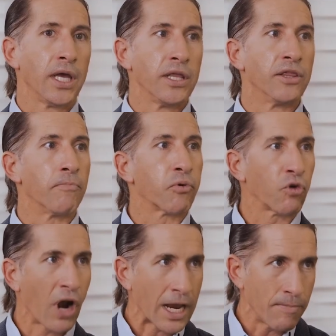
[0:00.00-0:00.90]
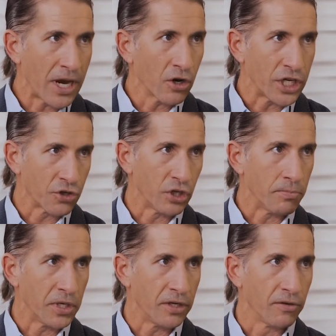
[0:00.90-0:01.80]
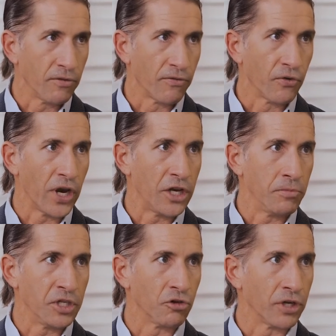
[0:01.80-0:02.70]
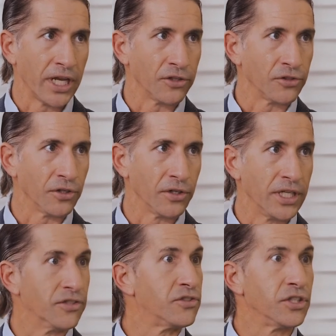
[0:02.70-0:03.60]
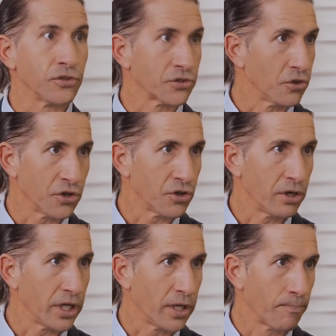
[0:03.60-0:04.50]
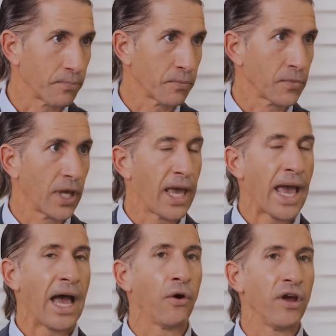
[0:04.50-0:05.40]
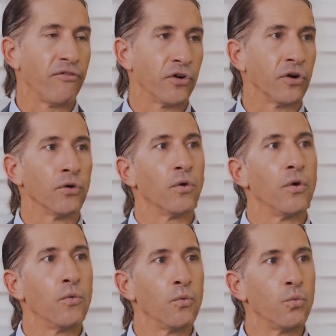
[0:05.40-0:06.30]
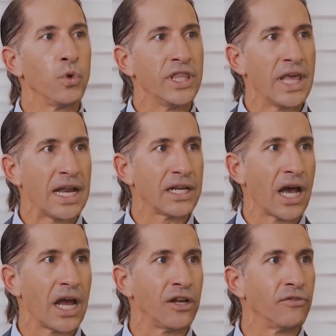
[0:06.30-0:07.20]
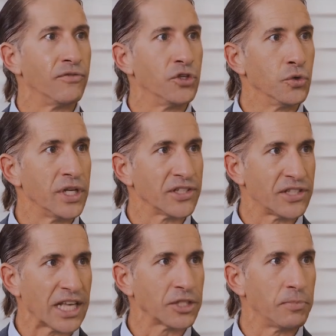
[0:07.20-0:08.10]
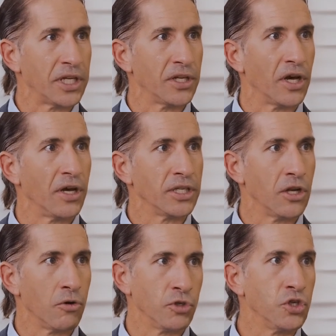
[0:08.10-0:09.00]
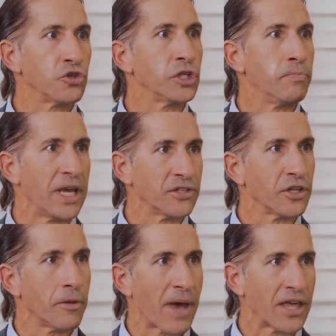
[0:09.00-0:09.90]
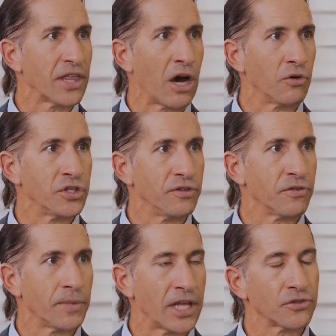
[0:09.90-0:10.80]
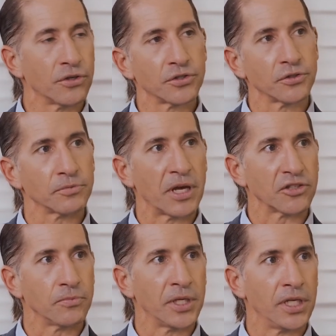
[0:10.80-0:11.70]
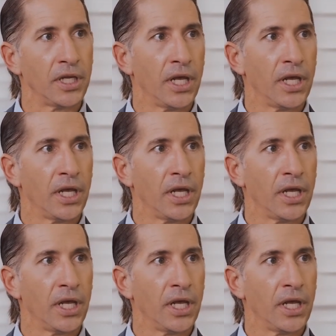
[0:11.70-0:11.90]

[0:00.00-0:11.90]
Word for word: the primary treatment for endometrial cancer is still surgery. However, we then kind of do an assessment, you know, usually based on the pathology from that surgical specimen